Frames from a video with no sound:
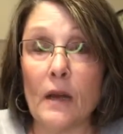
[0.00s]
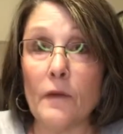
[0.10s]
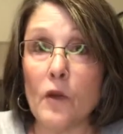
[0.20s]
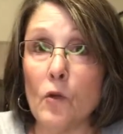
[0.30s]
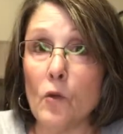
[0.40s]

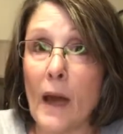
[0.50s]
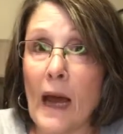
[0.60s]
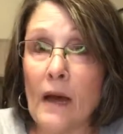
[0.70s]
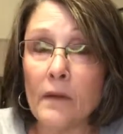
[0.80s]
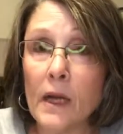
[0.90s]
If you
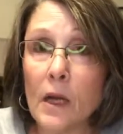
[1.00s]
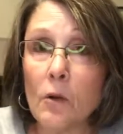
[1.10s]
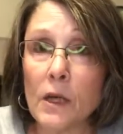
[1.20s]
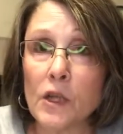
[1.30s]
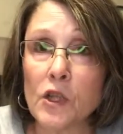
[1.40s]
have any
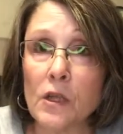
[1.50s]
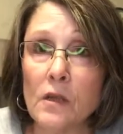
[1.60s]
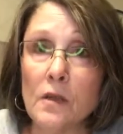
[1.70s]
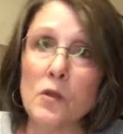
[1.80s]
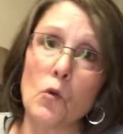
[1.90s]

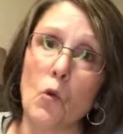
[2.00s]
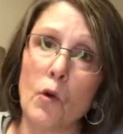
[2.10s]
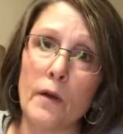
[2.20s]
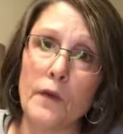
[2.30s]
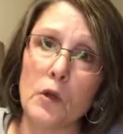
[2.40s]
questions,
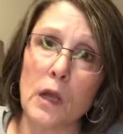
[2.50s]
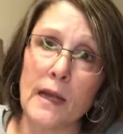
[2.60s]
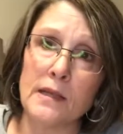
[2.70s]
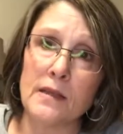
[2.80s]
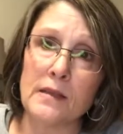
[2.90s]
or if you'd
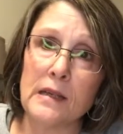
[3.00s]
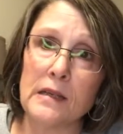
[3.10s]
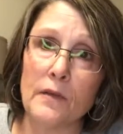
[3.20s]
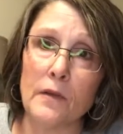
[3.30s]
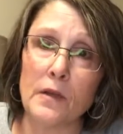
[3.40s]
like to see a
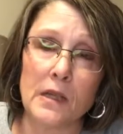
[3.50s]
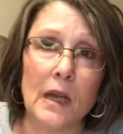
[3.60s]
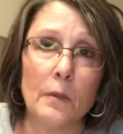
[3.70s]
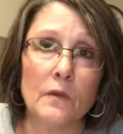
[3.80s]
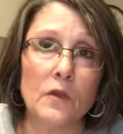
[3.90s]
different
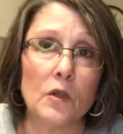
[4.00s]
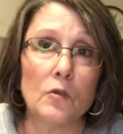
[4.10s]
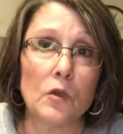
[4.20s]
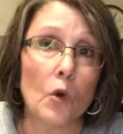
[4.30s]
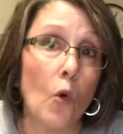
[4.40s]
type of
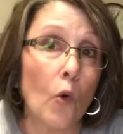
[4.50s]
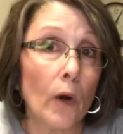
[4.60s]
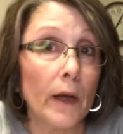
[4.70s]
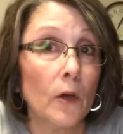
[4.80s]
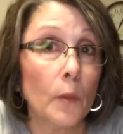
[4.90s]

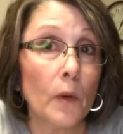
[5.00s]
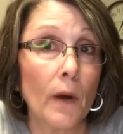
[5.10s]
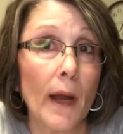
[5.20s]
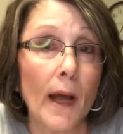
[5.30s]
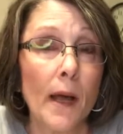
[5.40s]
tutorial
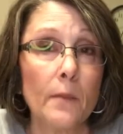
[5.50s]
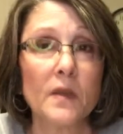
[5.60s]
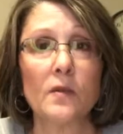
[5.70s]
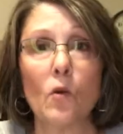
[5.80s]
perhaps,